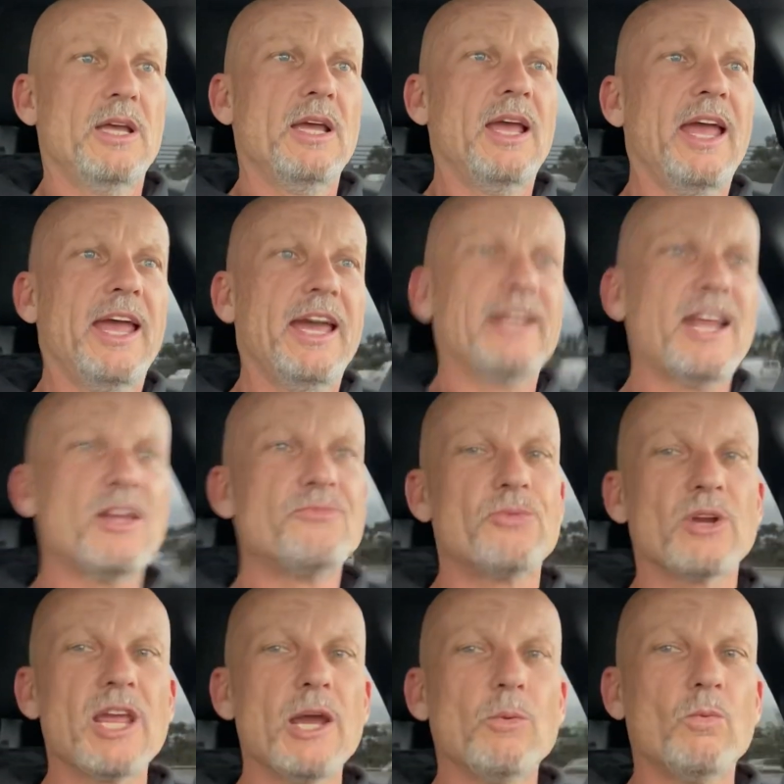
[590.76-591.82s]
And I
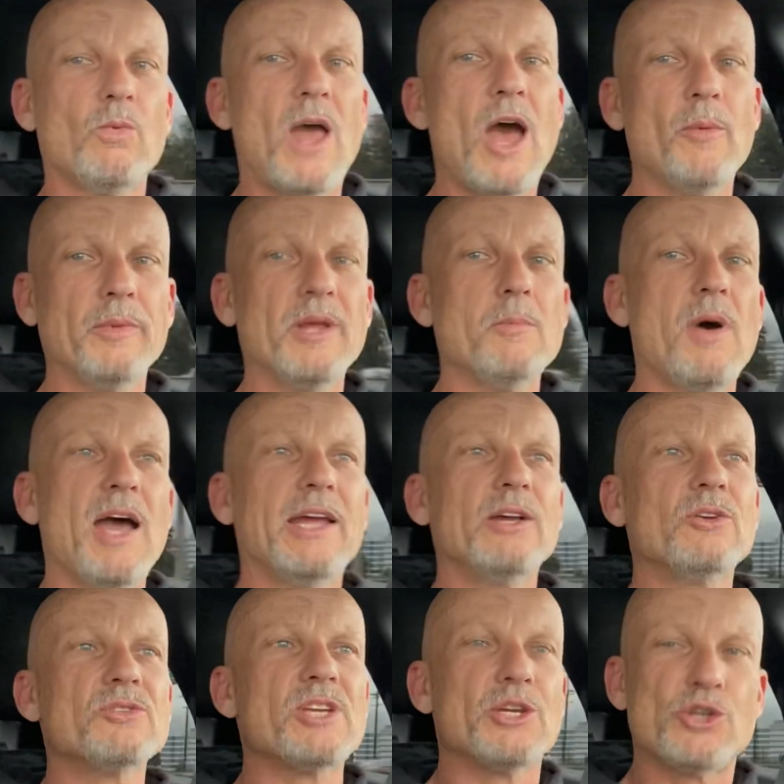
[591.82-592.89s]
forget how many
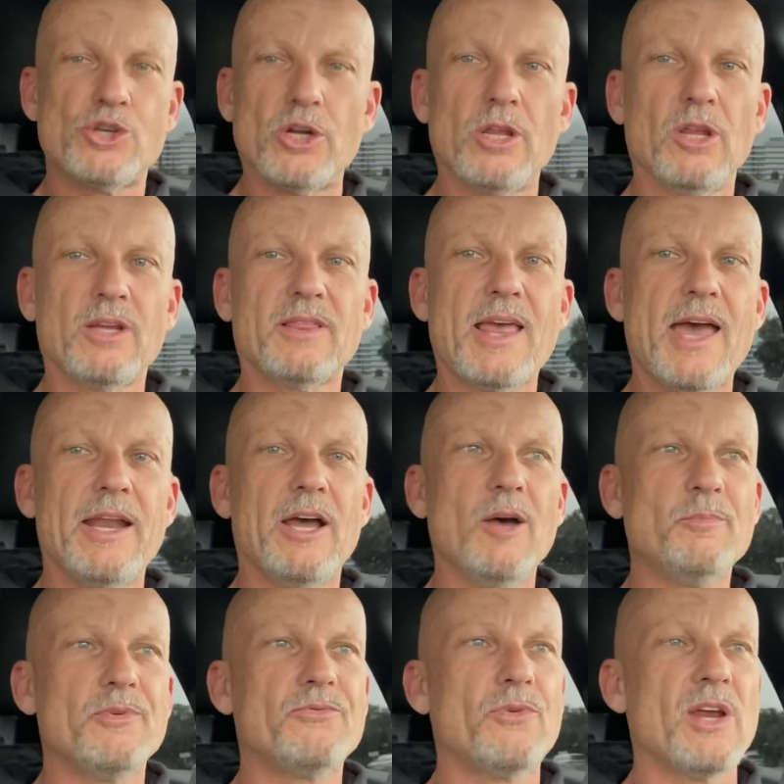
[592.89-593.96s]
miles. I should have looked that
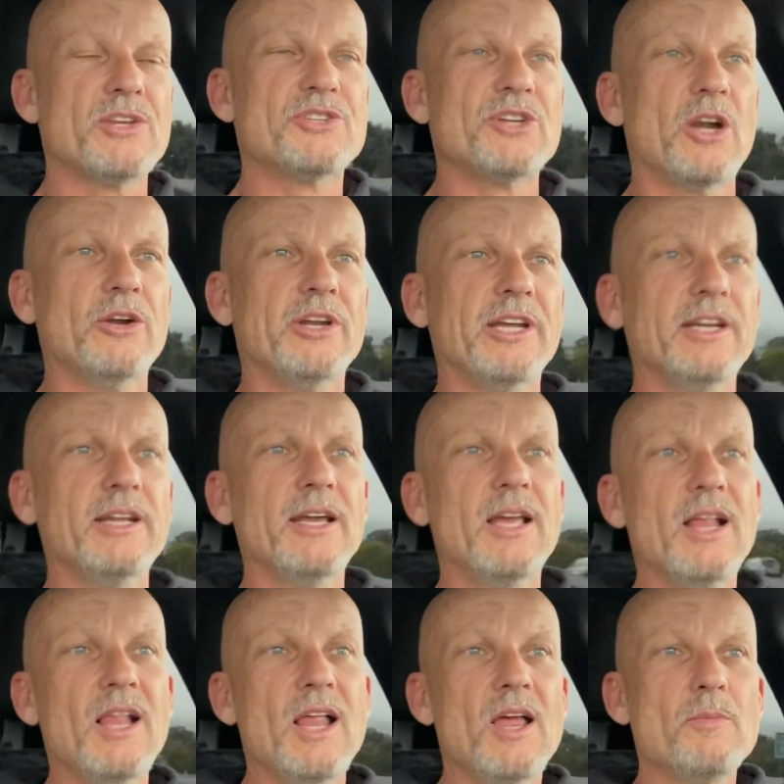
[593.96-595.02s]
up before I started.
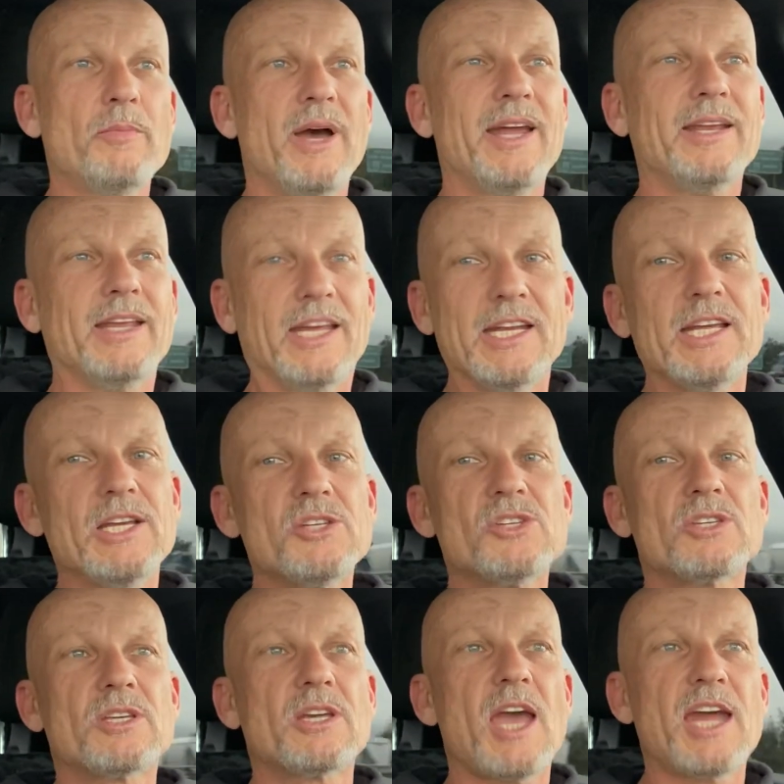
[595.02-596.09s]
But it is
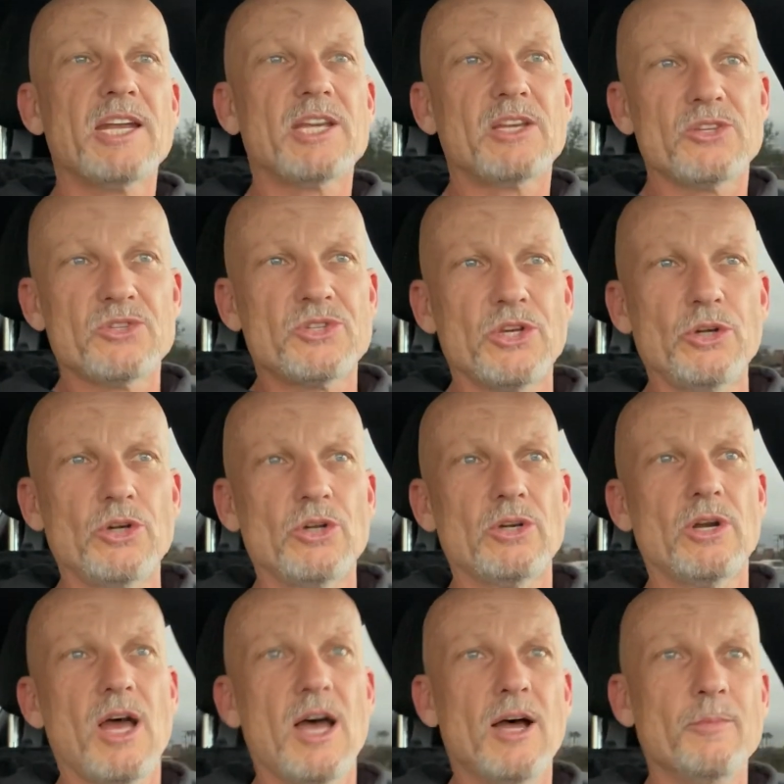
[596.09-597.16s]
kind of considered
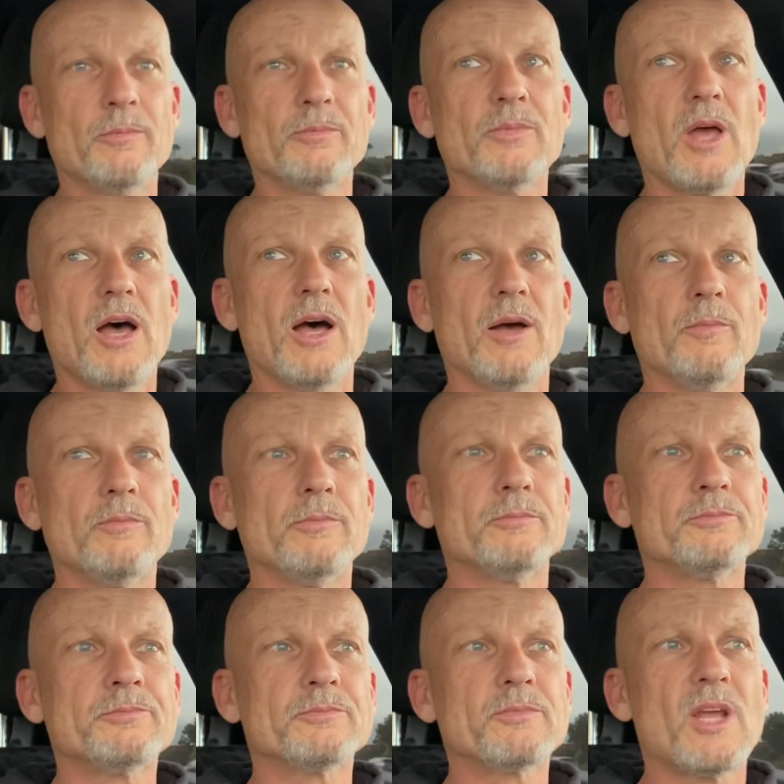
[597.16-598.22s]

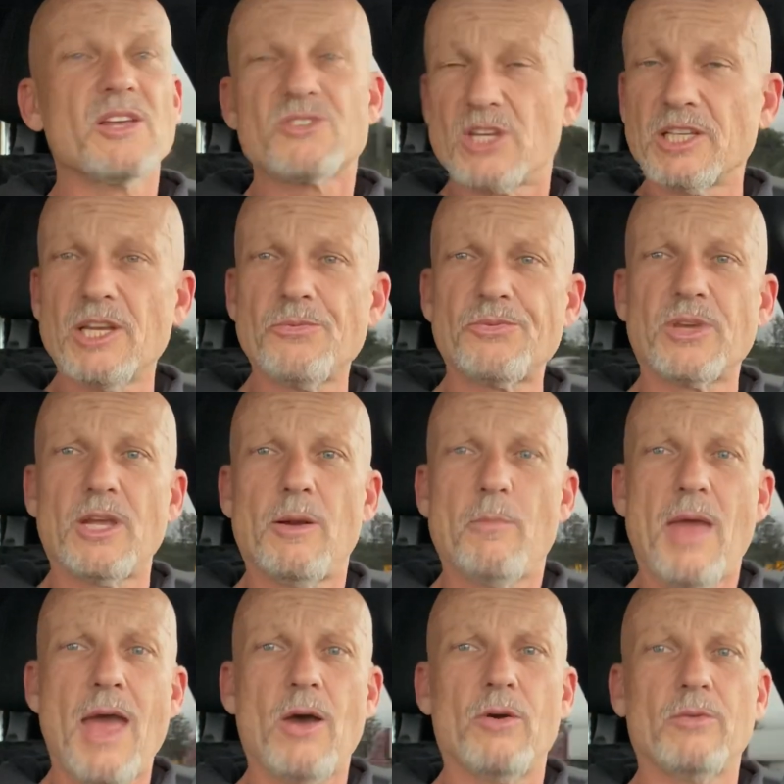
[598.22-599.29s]
a significant
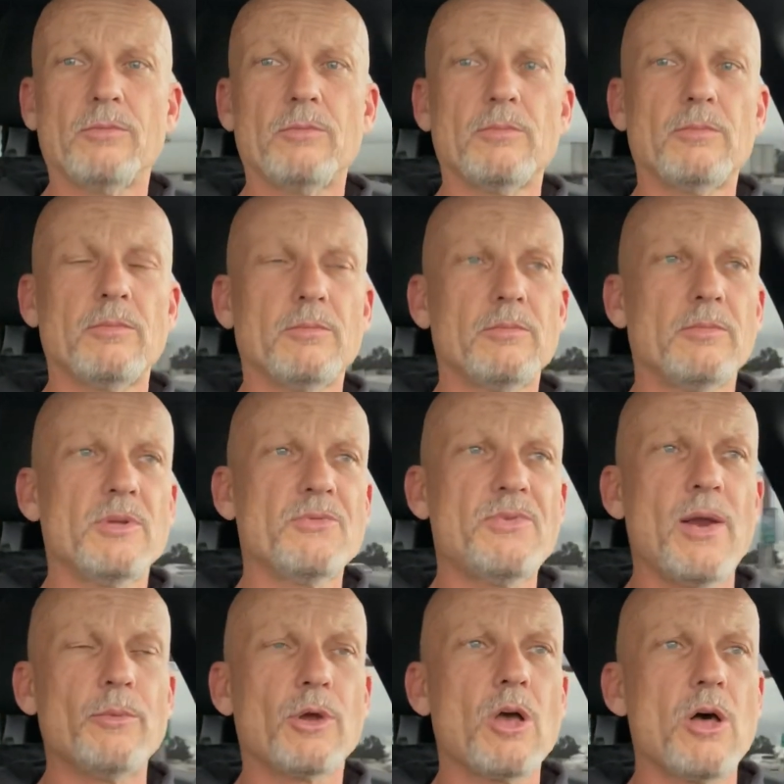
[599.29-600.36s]
amount. I if
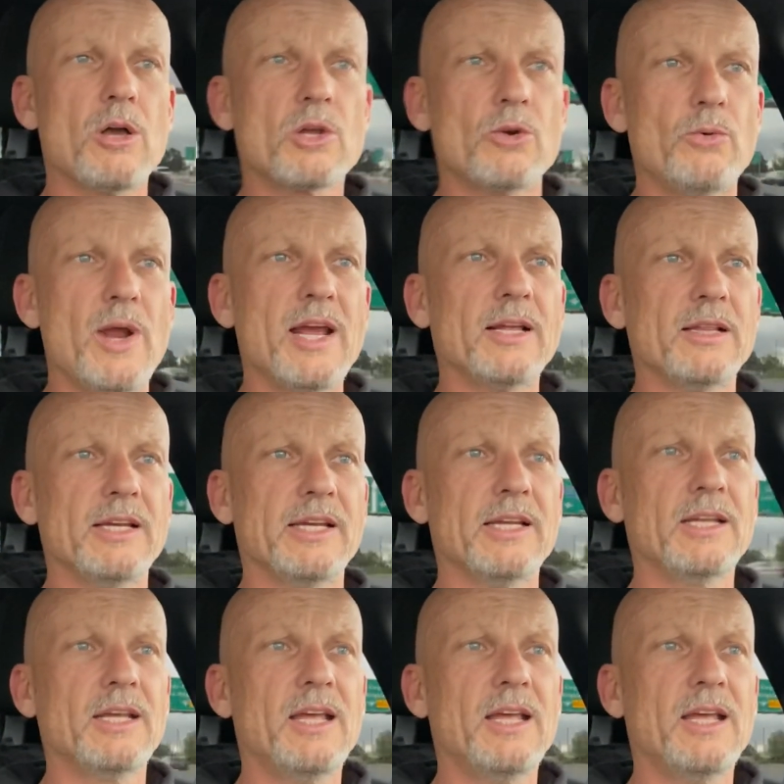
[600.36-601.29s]
I recall correctly.